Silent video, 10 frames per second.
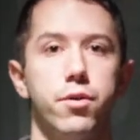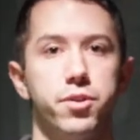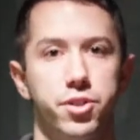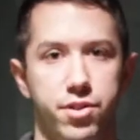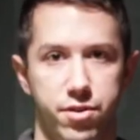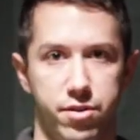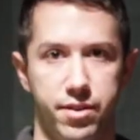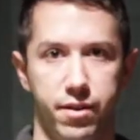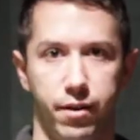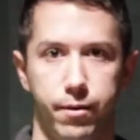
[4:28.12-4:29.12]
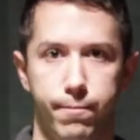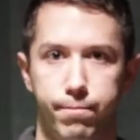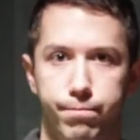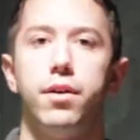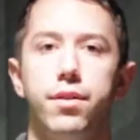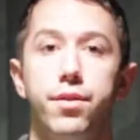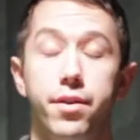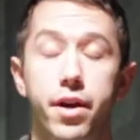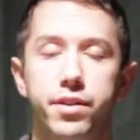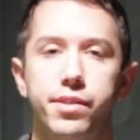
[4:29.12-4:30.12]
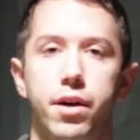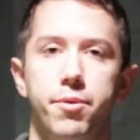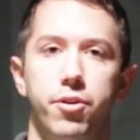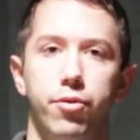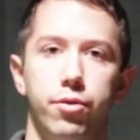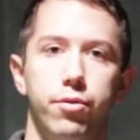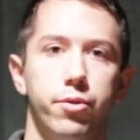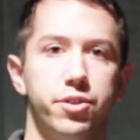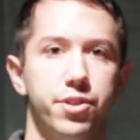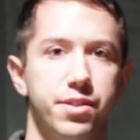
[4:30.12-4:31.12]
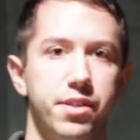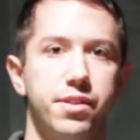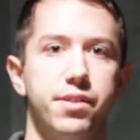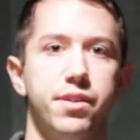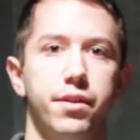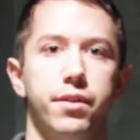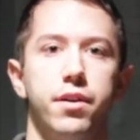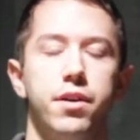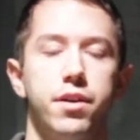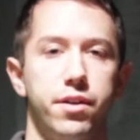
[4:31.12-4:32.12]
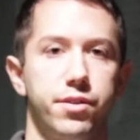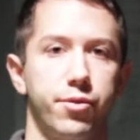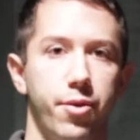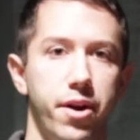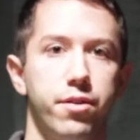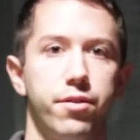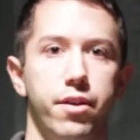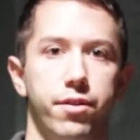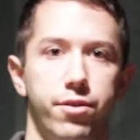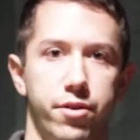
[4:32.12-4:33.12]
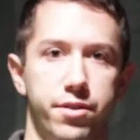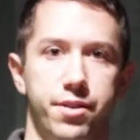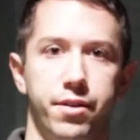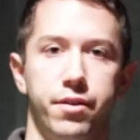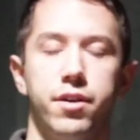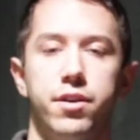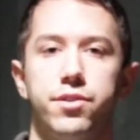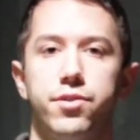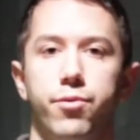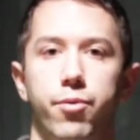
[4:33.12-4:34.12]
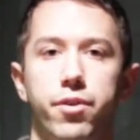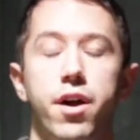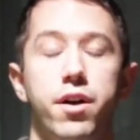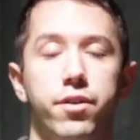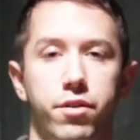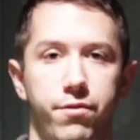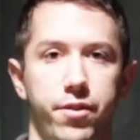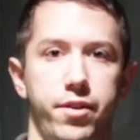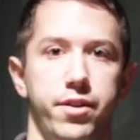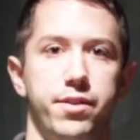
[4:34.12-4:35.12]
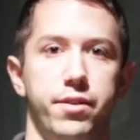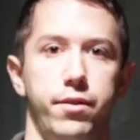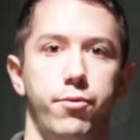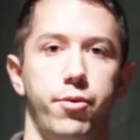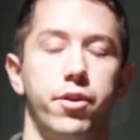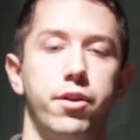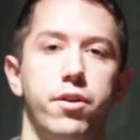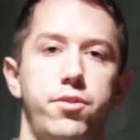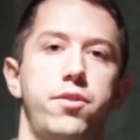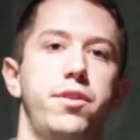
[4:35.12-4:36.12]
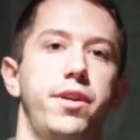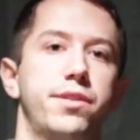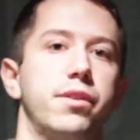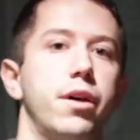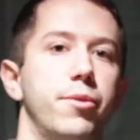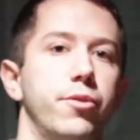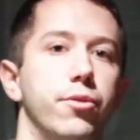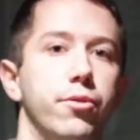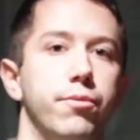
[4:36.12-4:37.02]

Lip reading: which is 13. The next cubby hole, which is 16, is greater than 13, so we're not going to fill this in. We're going to go to the next cubby hole.